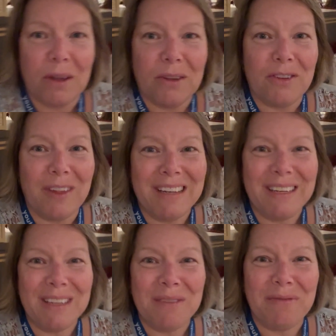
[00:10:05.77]
So that
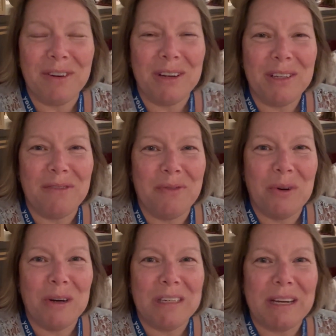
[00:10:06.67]
does it for us
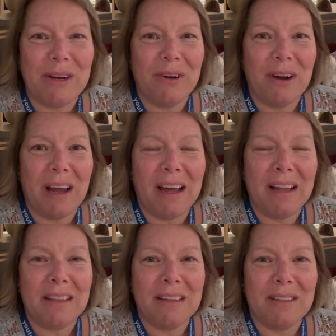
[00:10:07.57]
for dinner
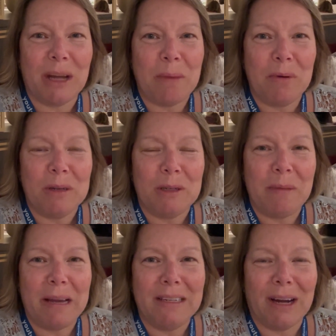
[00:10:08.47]
at the Cyprus
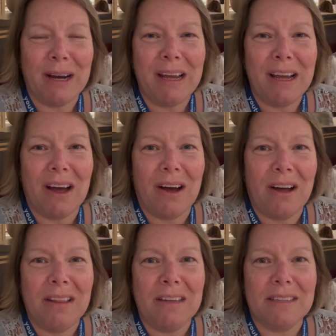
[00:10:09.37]
Main Dining
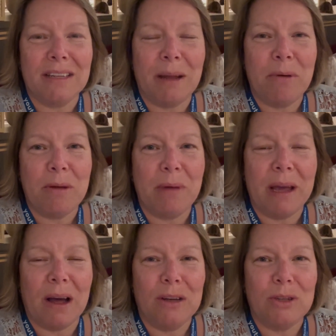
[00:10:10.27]
on the Celebrity
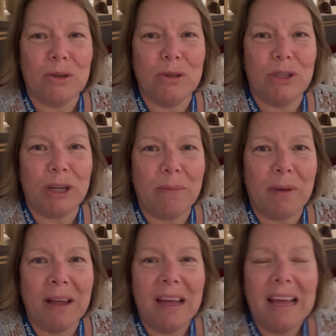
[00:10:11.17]
Beyond cruise ship.
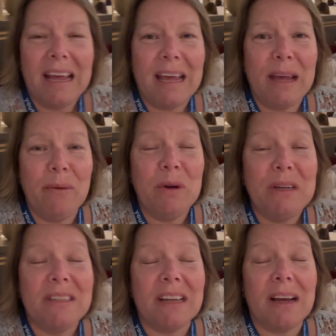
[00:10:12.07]
It
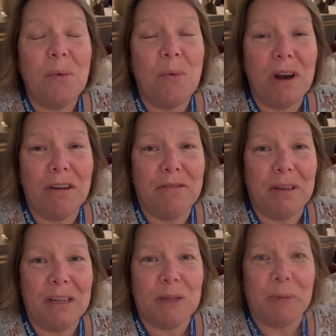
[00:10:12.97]
was a
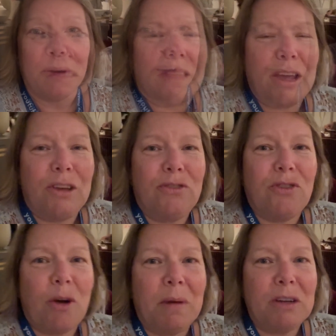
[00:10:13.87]
wonderful experience. Thank you
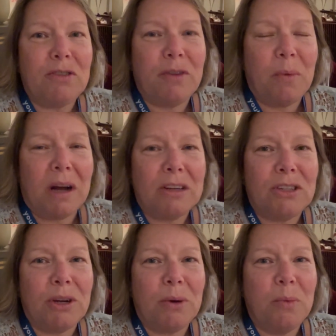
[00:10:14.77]
so much for
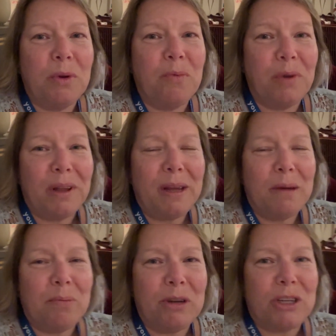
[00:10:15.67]
watching. We really
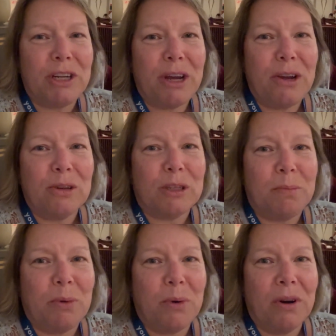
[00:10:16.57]
appreciate your
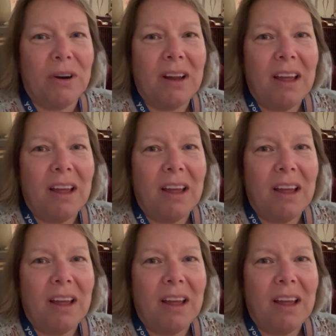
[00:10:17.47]
support.